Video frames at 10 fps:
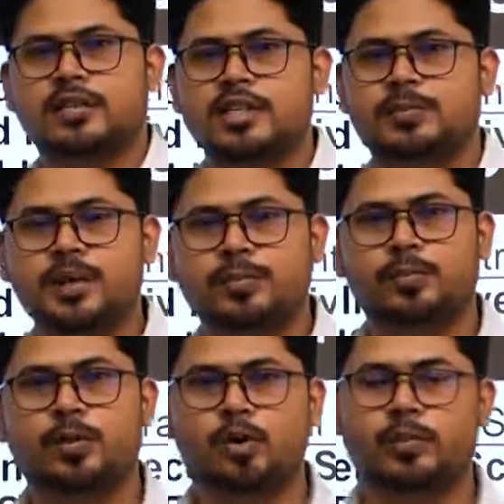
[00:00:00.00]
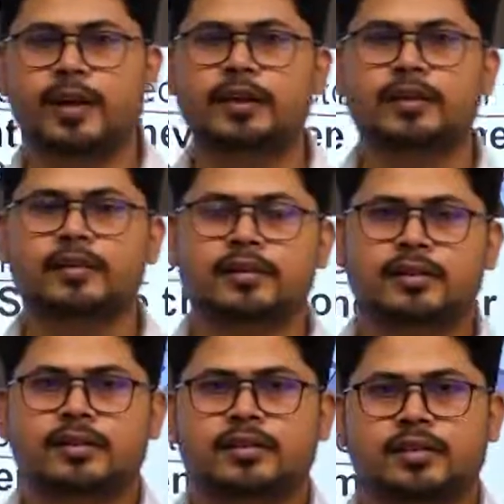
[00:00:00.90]
is being bore by
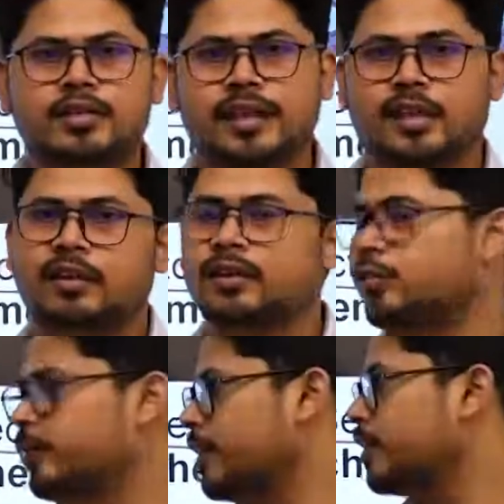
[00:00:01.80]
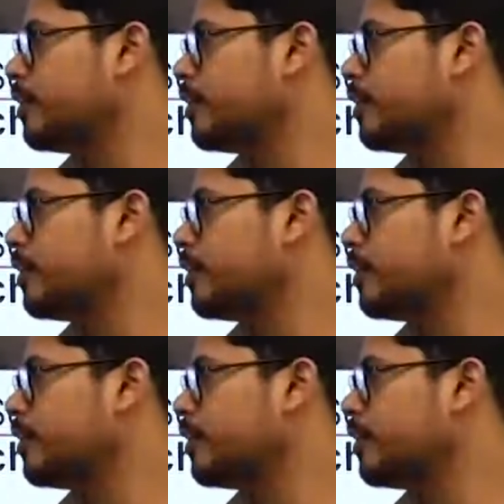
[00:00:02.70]
the central government.